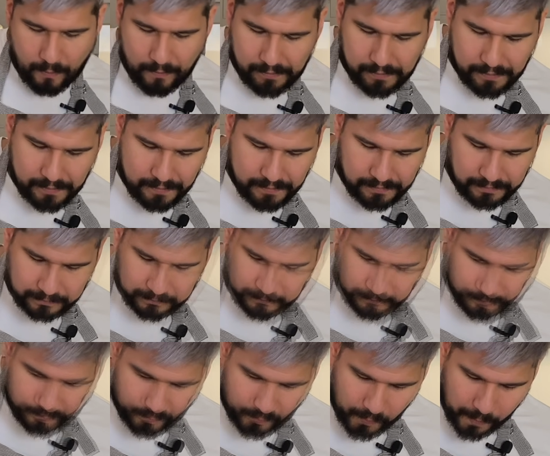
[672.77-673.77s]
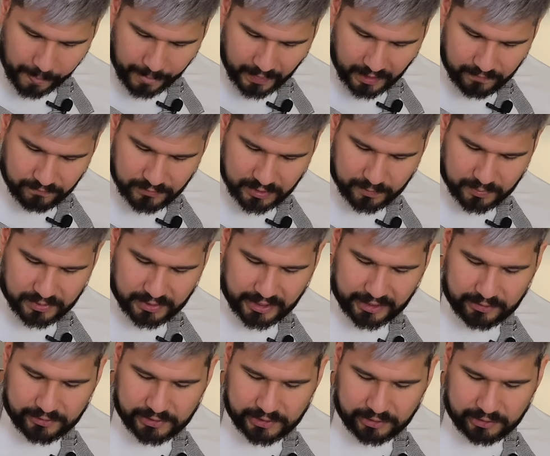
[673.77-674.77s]
The
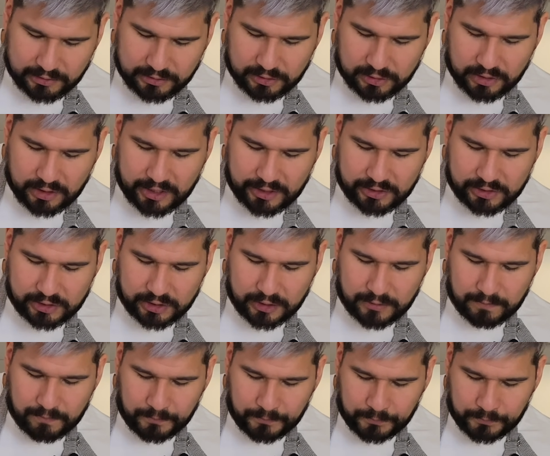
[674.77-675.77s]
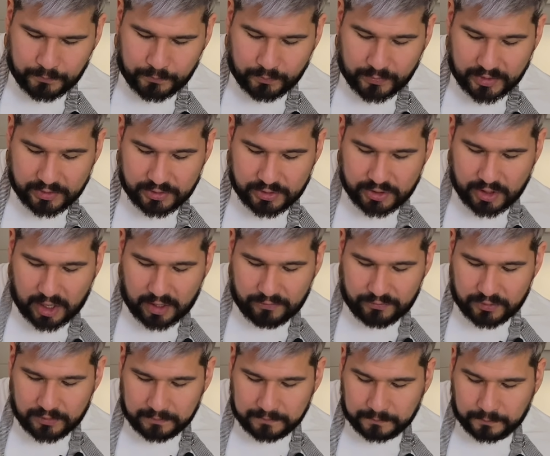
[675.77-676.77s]
potatoes are also nice and
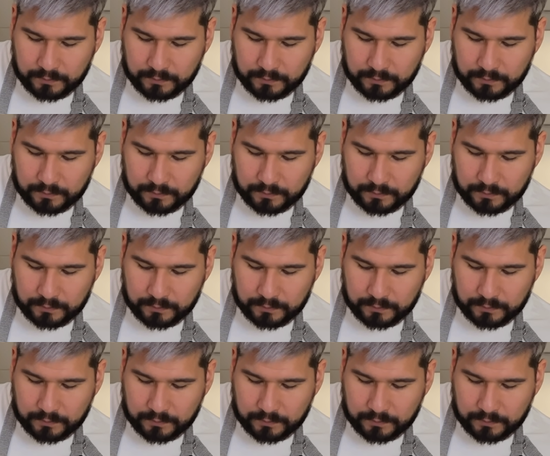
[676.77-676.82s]
soft.